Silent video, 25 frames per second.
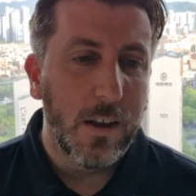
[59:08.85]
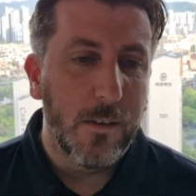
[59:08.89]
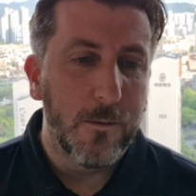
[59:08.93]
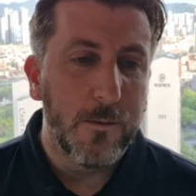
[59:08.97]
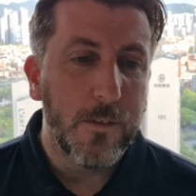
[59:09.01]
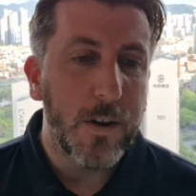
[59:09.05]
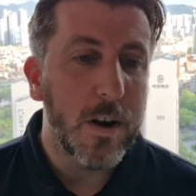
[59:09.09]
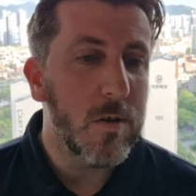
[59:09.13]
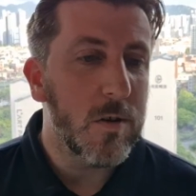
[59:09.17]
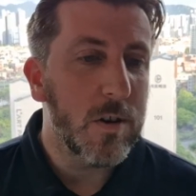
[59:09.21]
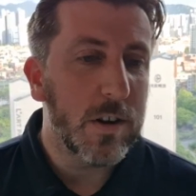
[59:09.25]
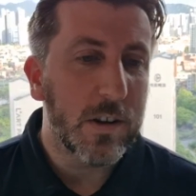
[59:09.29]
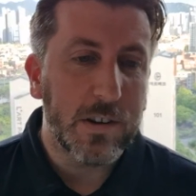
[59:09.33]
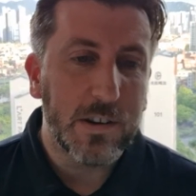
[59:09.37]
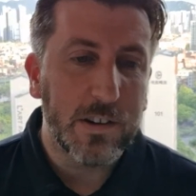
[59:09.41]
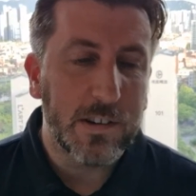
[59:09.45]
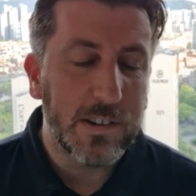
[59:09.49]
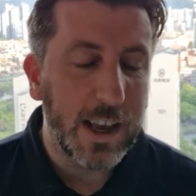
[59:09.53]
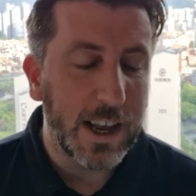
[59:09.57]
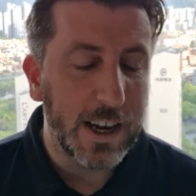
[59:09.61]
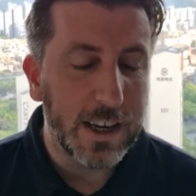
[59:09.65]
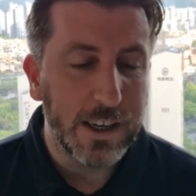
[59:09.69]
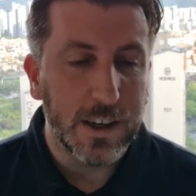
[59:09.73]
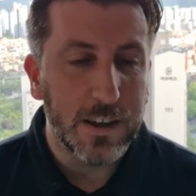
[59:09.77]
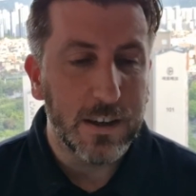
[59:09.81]
various
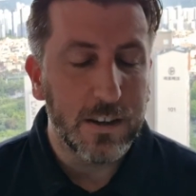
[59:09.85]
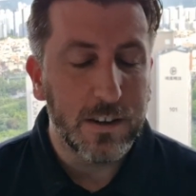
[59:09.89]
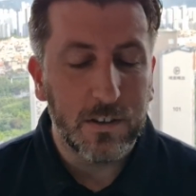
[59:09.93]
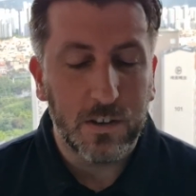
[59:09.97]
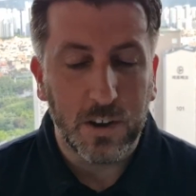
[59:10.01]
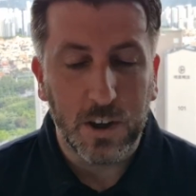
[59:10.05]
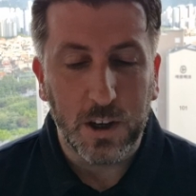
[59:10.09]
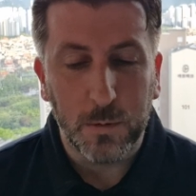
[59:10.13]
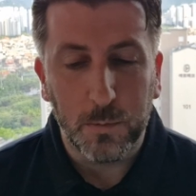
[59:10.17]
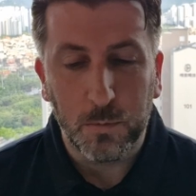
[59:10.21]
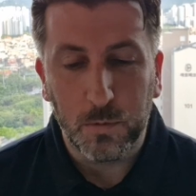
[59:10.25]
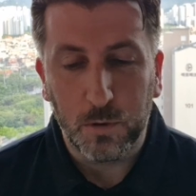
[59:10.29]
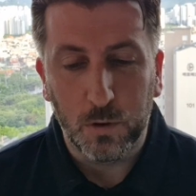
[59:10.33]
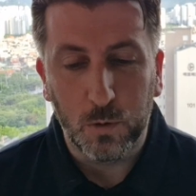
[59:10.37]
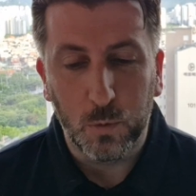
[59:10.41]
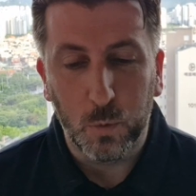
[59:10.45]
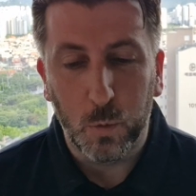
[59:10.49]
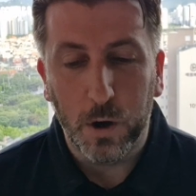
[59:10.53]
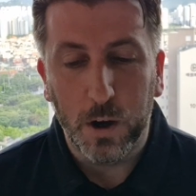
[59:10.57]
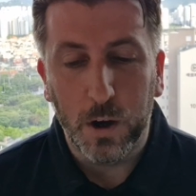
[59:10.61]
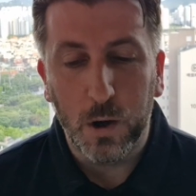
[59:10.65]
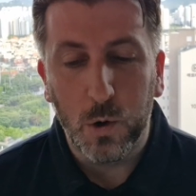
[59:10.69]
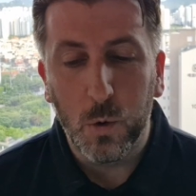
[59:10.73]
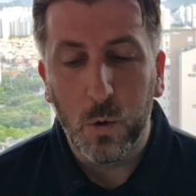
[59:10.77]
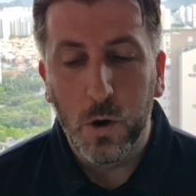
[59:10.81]
Italian teams as
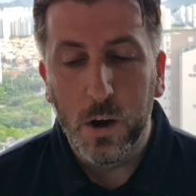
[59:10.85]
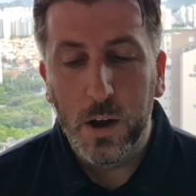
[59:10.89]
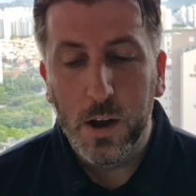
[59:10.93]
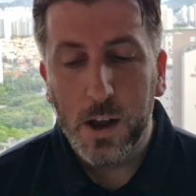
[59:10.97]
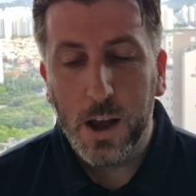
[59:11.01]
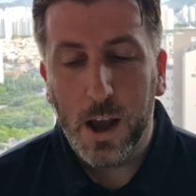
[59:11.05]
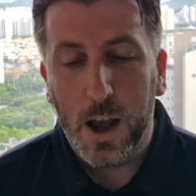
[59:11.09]
well.